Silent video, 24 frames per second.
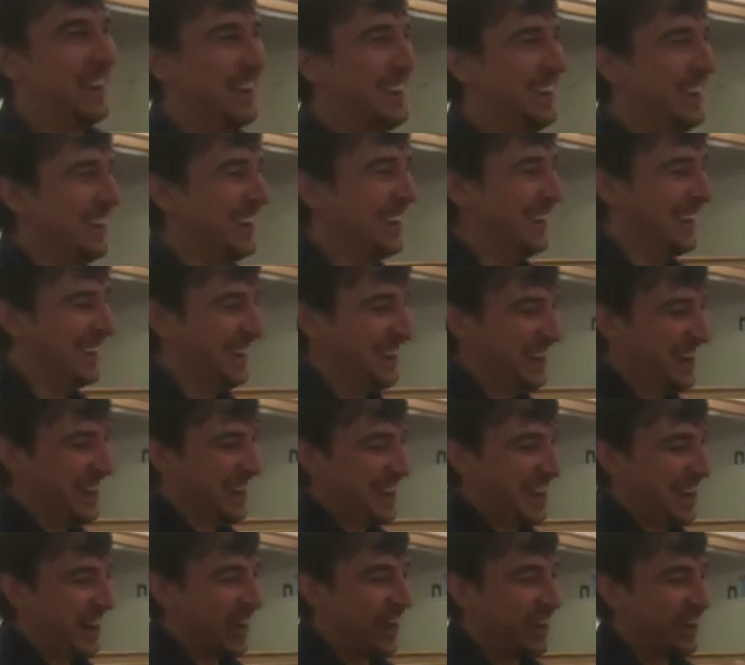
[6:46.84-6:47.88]

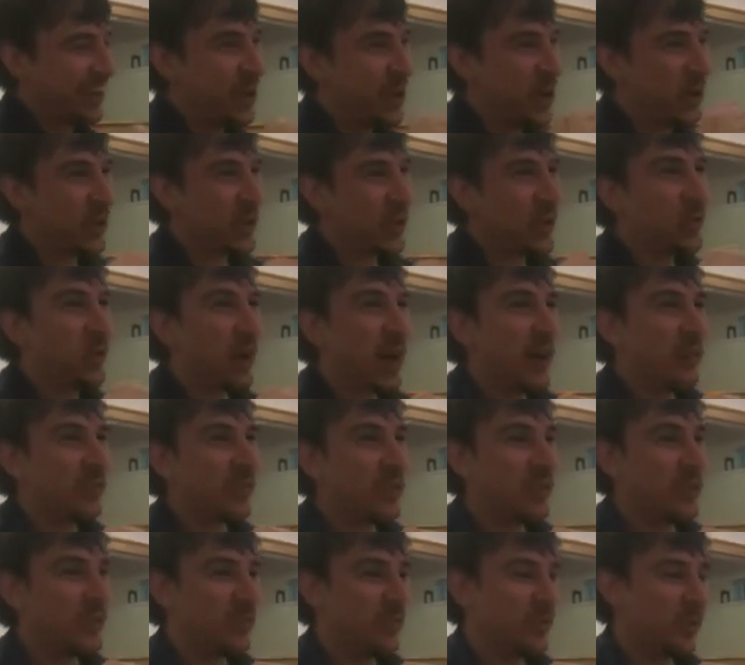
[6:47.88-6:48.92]
uh, no, you have
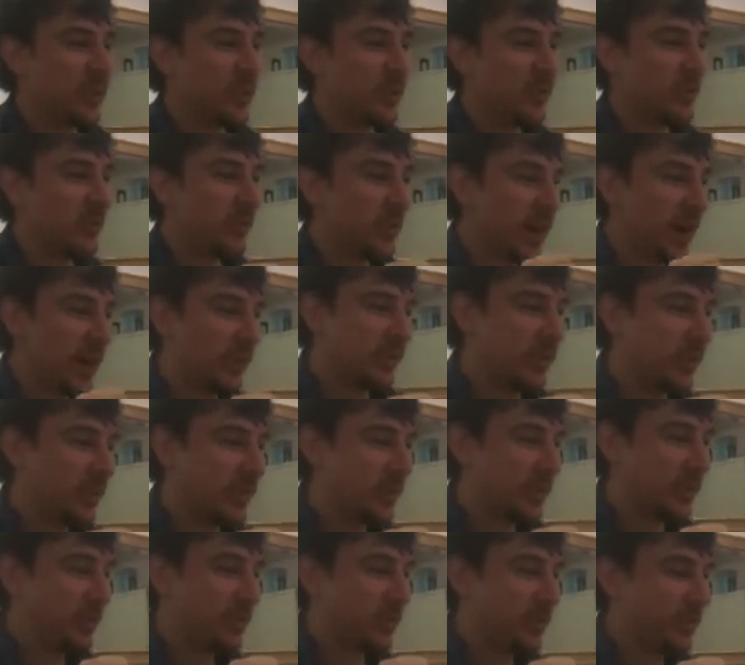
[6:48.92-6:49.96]
to do it. You have
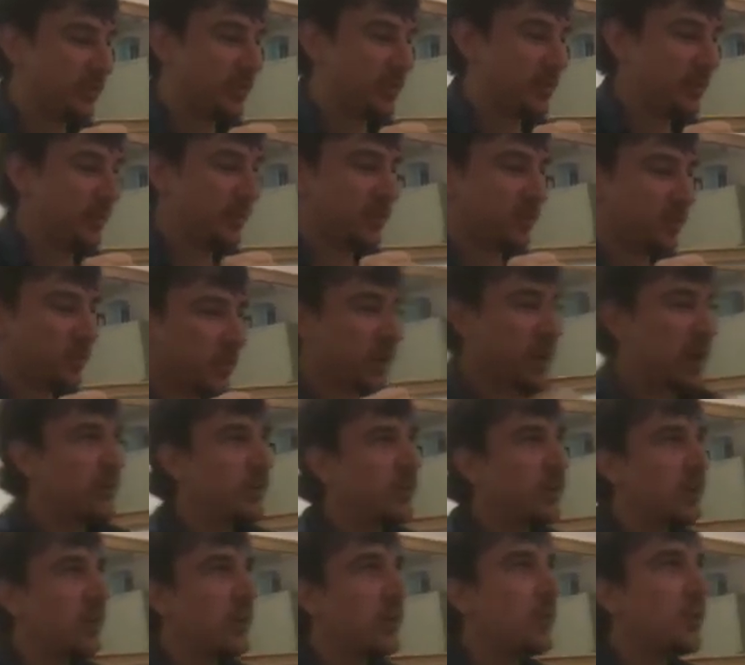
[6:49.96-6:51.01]
to,
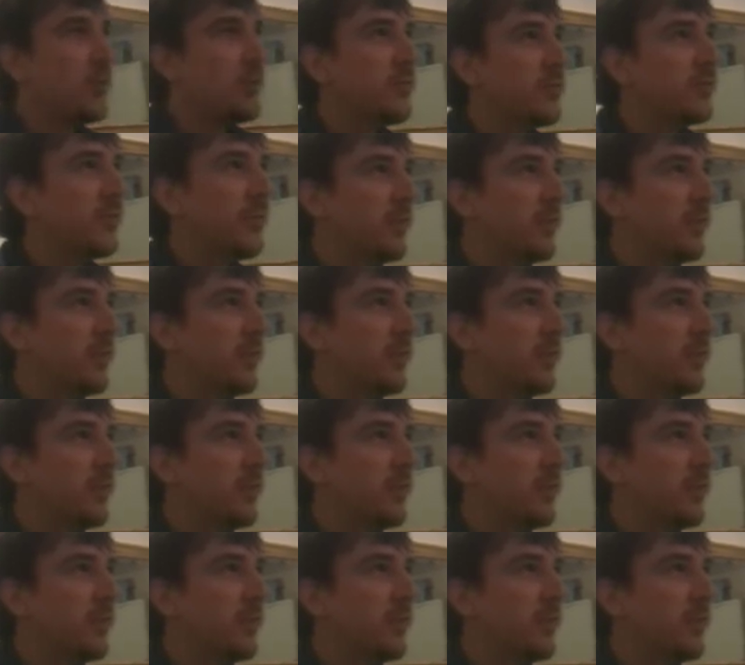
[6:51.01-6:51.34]
whatever you